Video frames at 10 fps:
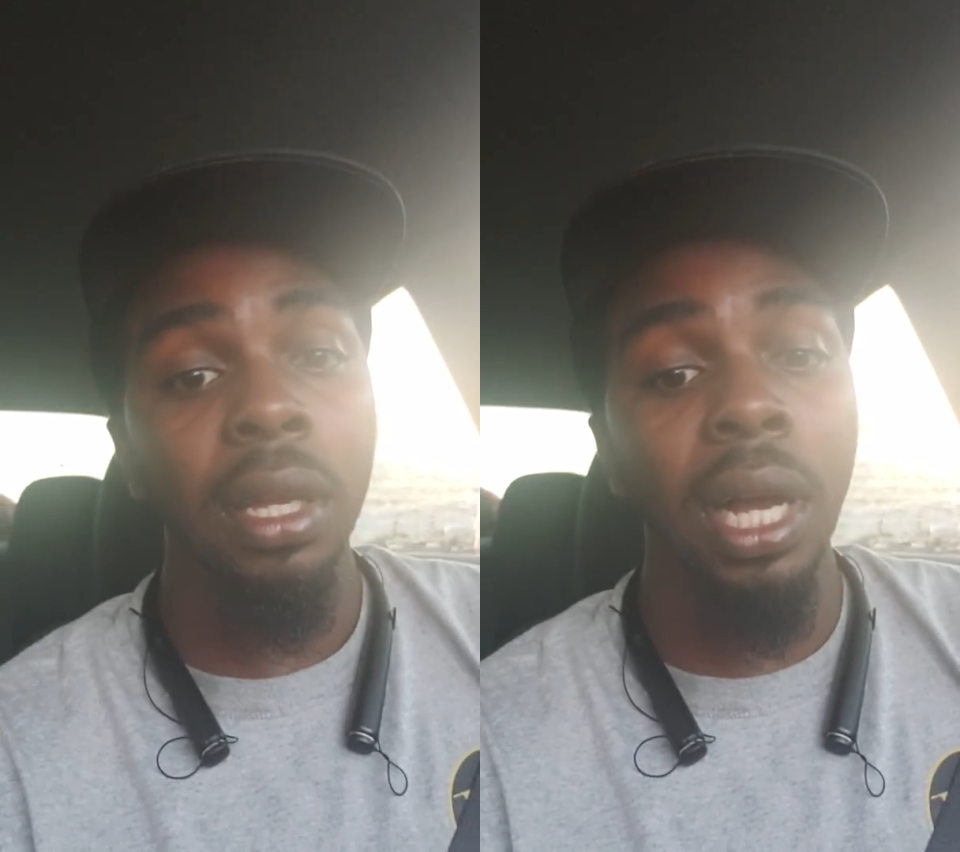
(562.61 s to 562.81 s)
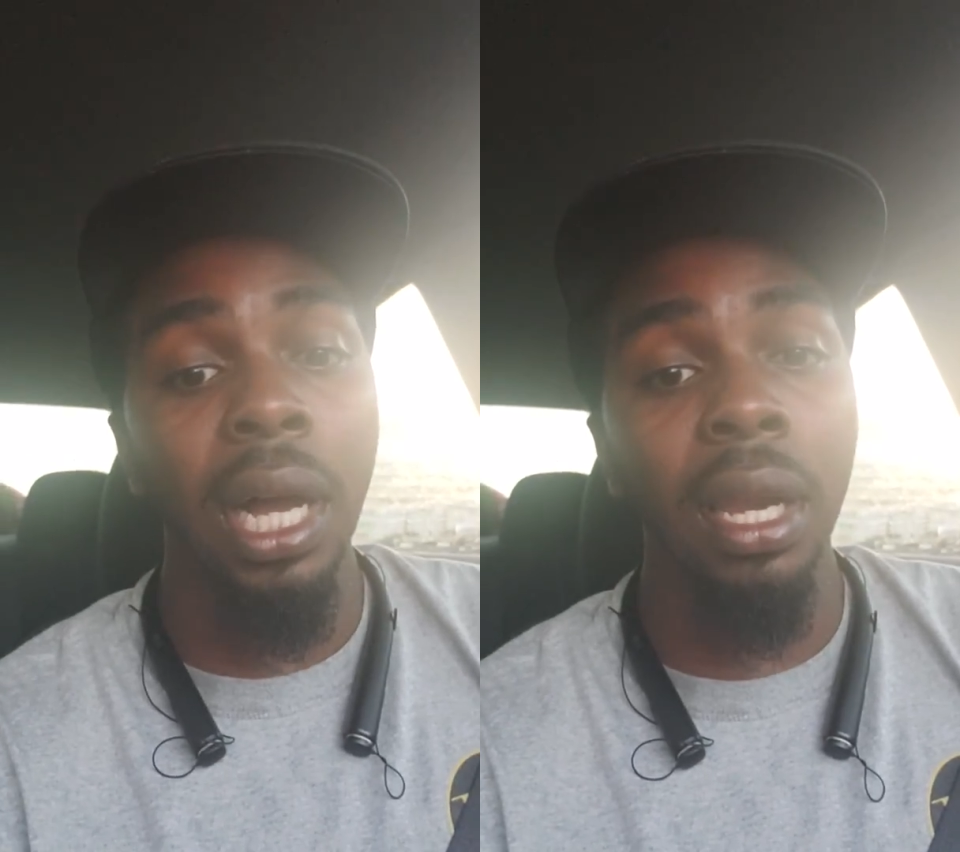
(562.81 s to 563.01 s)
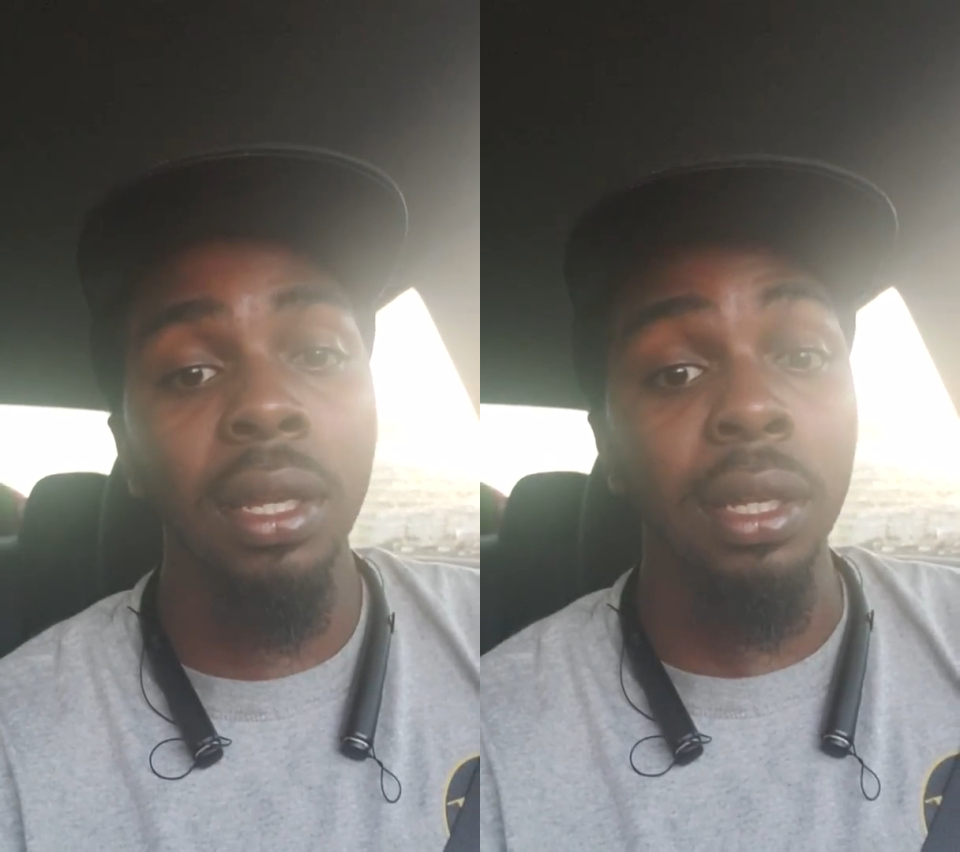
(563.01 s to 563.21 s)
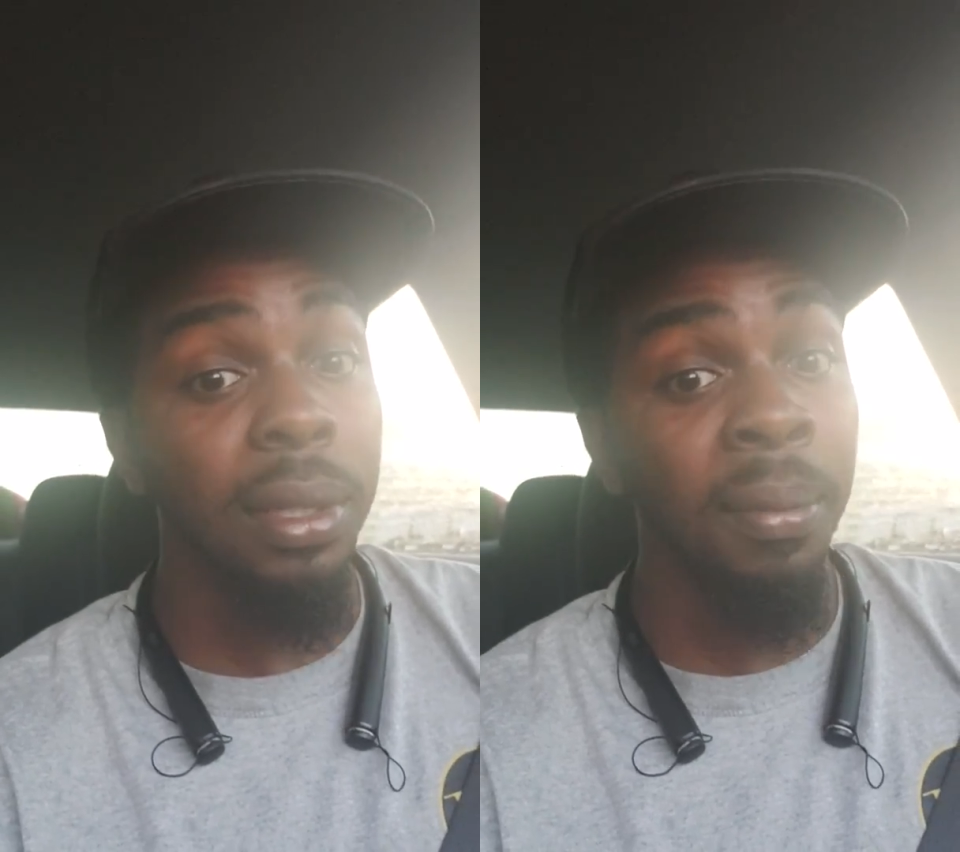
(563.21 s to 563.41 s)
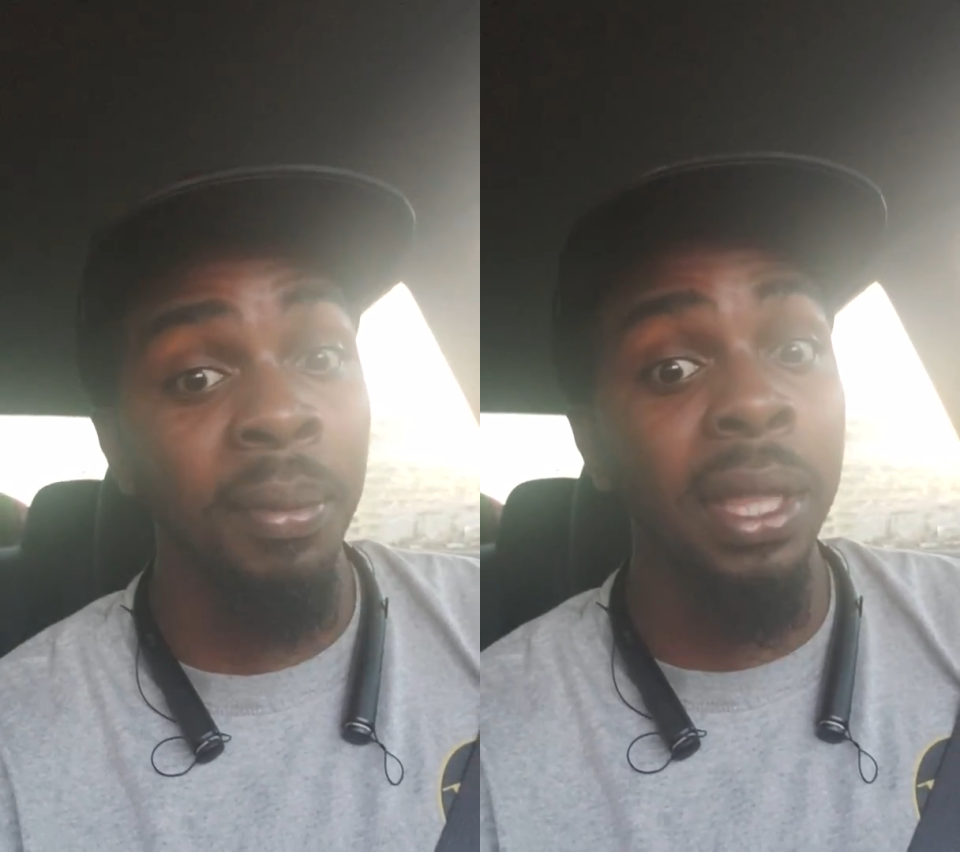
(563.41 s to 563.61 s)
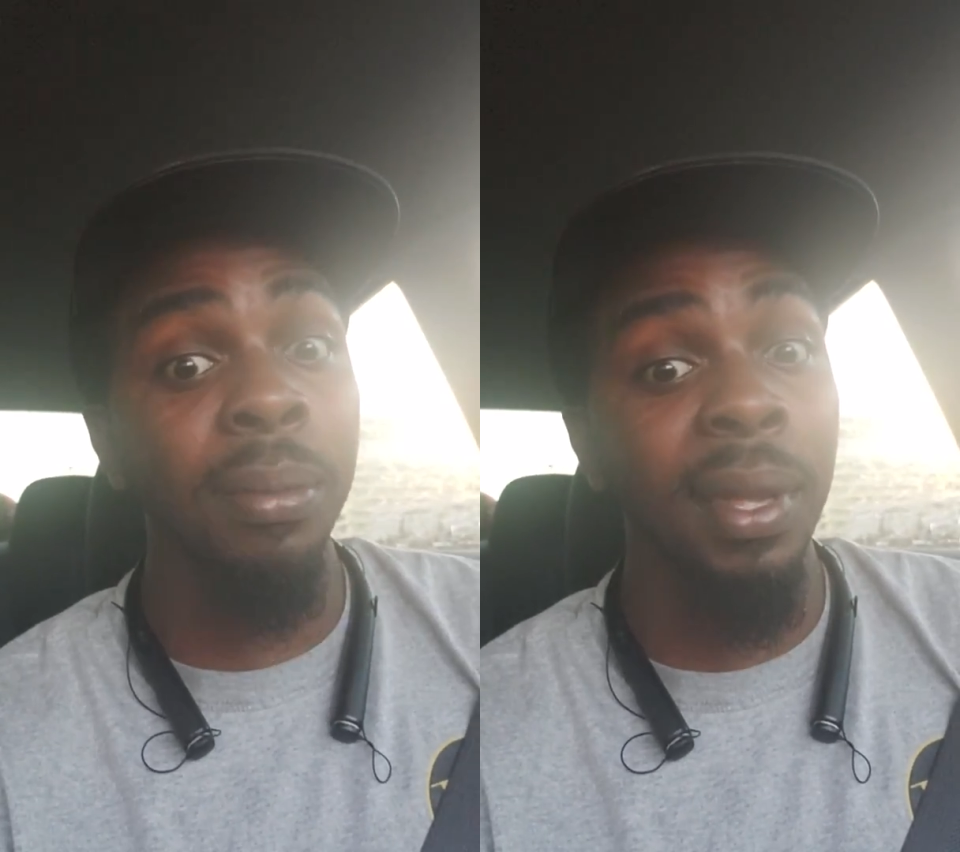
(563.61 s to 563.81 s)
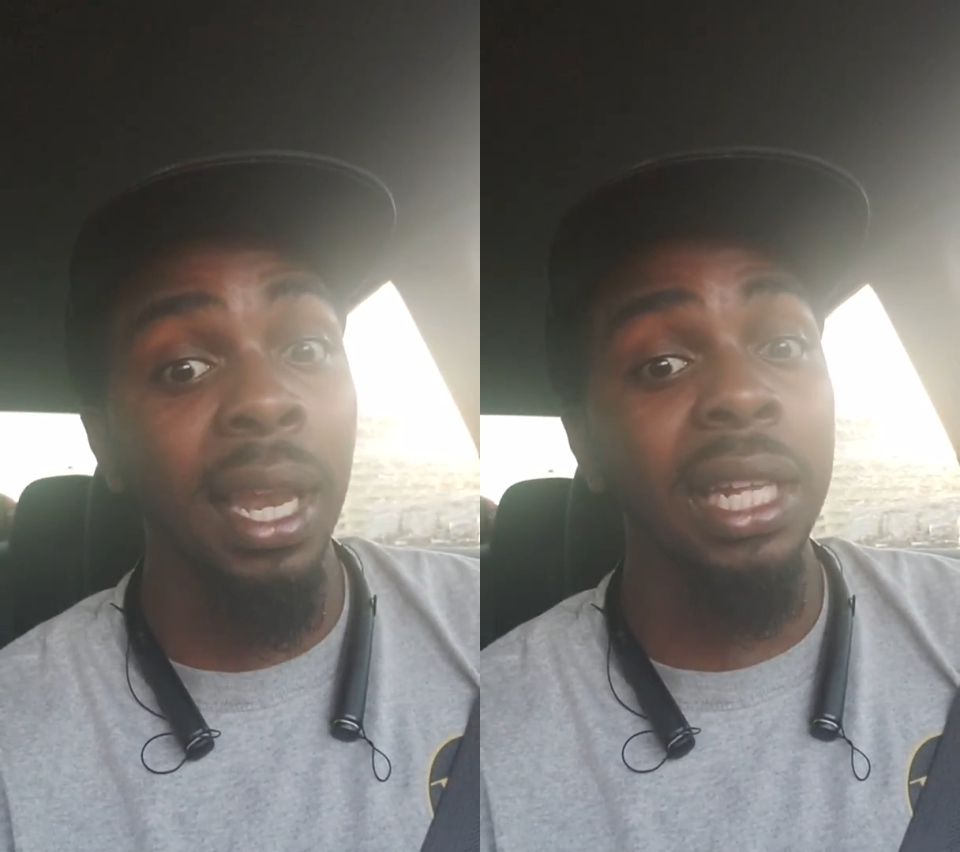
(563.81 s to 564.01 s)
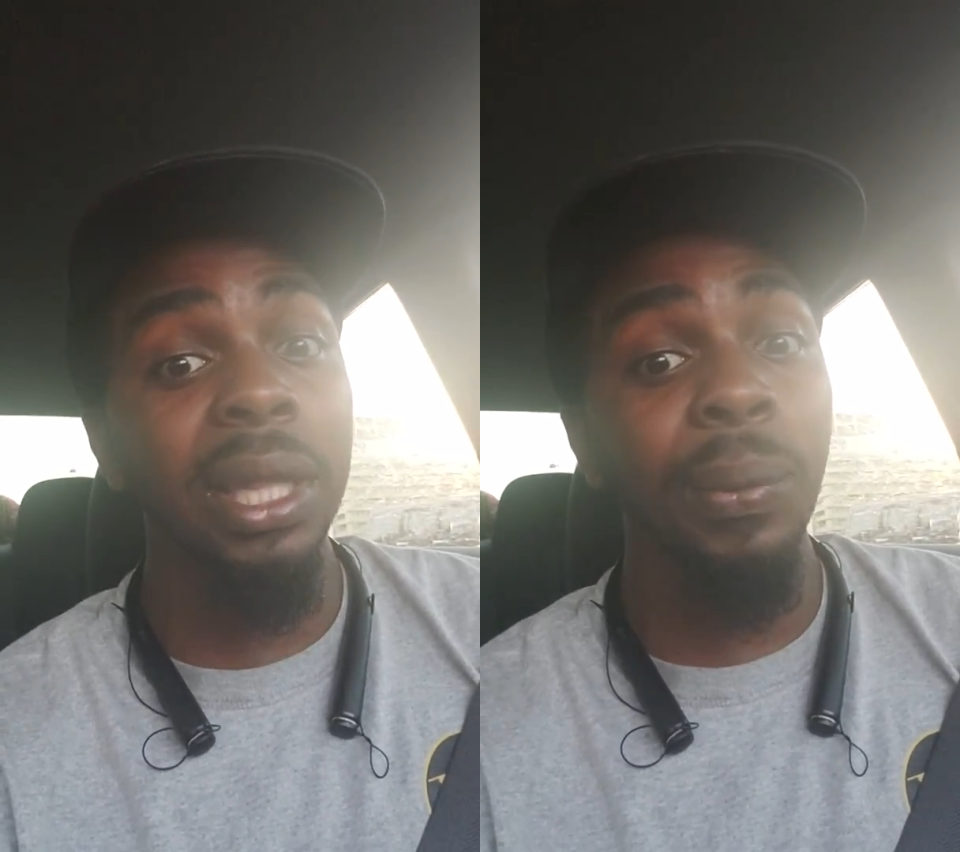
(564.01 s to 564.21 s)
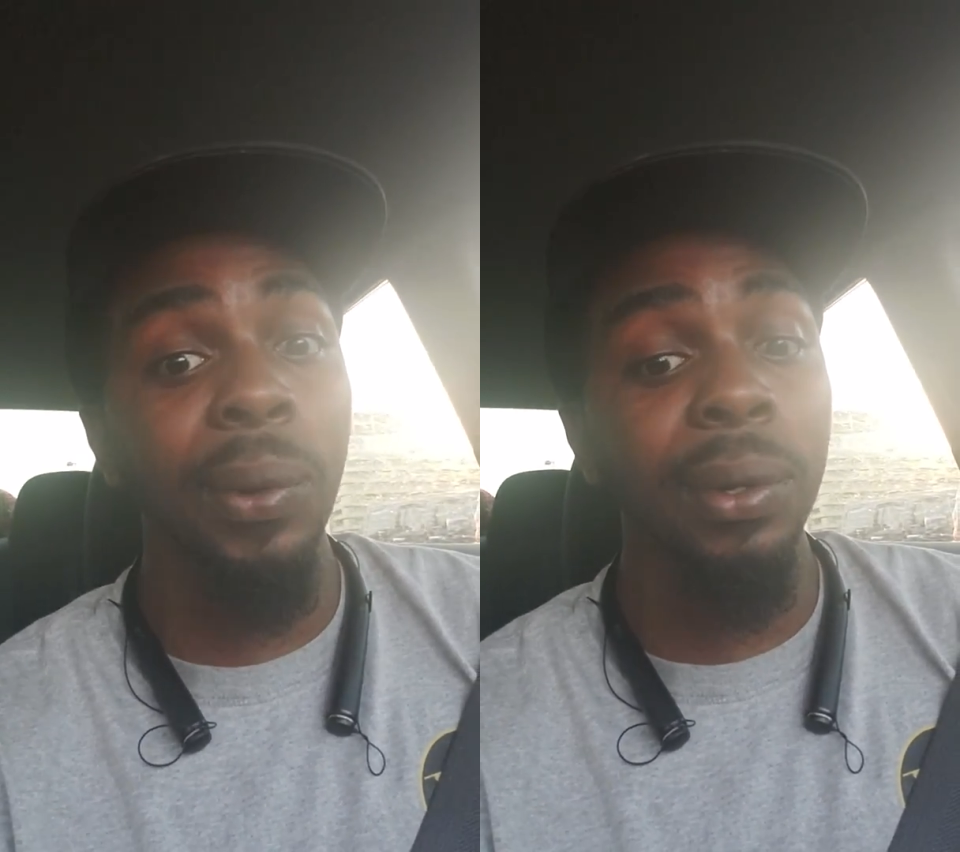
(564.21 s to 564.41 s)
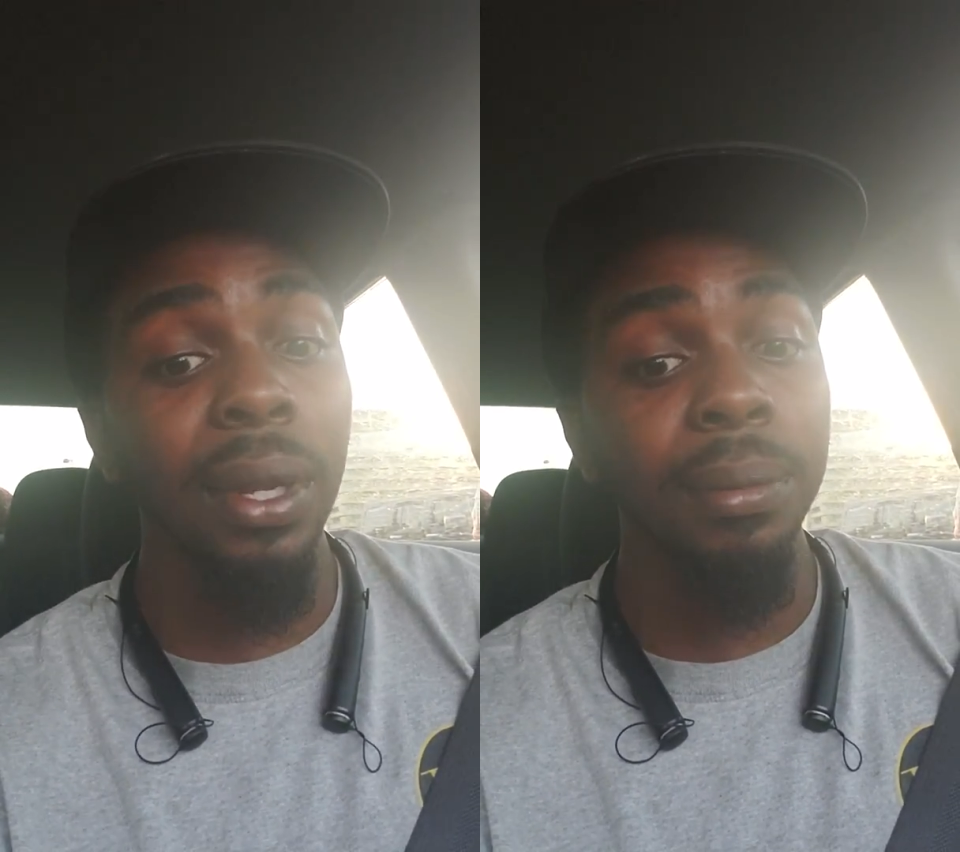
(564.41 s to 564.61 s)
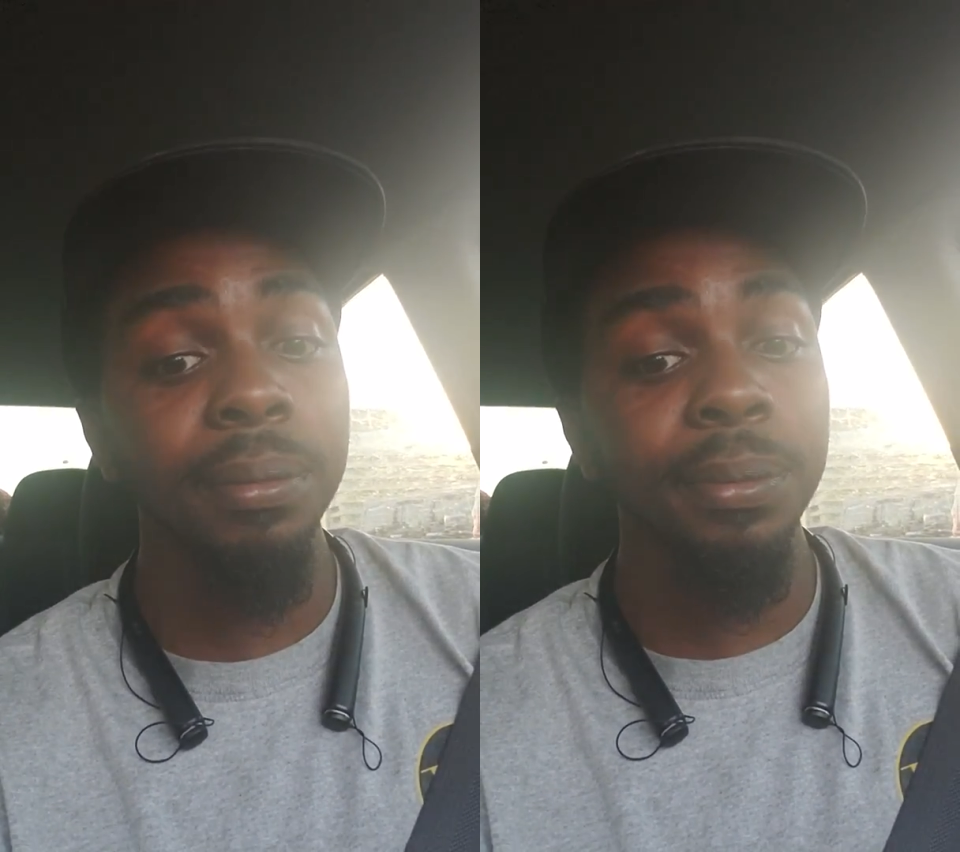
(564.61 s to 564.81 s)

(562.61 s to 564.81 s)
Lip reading: Holla, I'm about to be late to work.